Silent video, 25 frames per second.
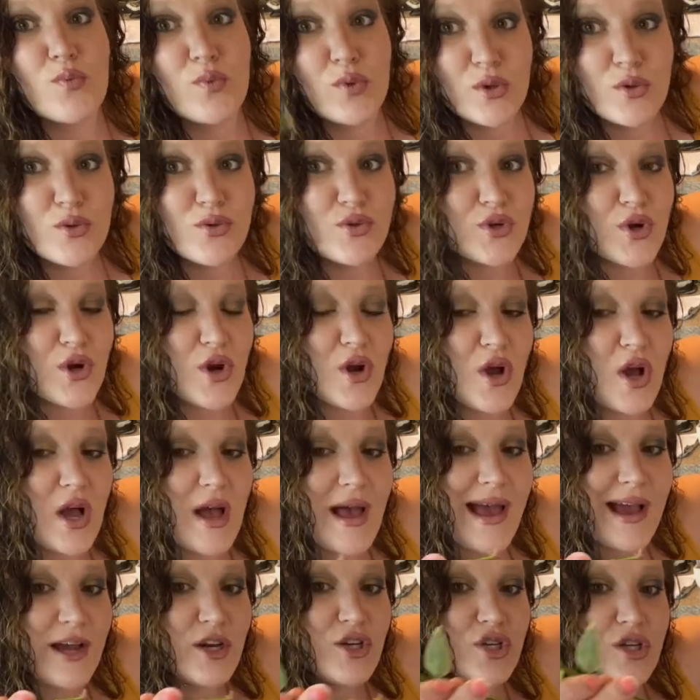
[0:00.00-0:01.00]
roots are
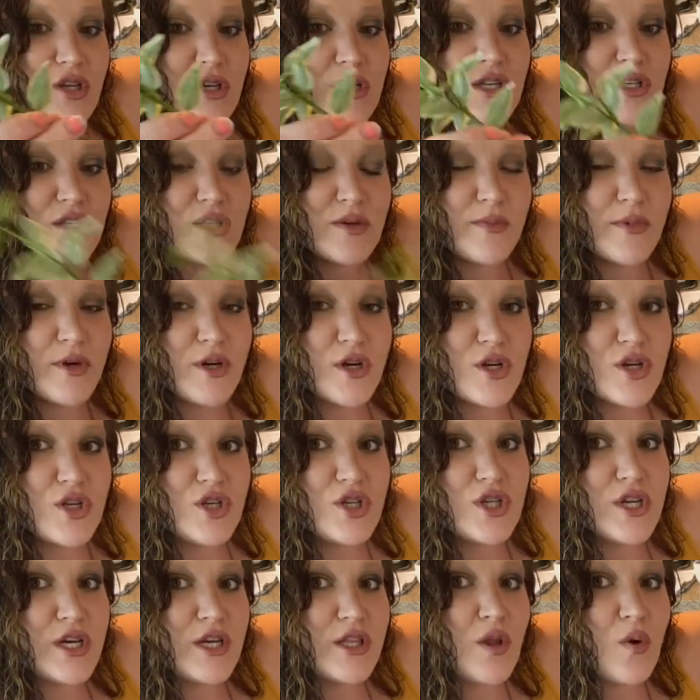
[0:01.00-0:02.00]
actually
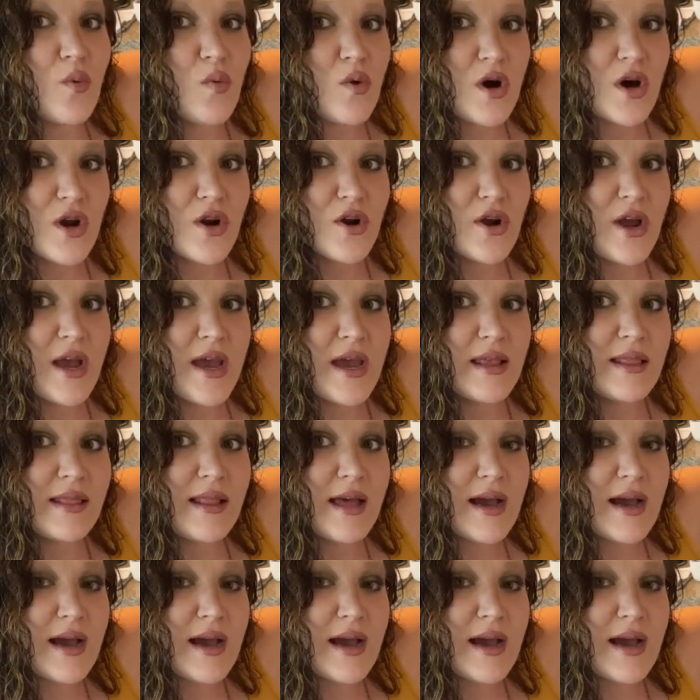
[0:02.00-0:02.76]
submerged in the water and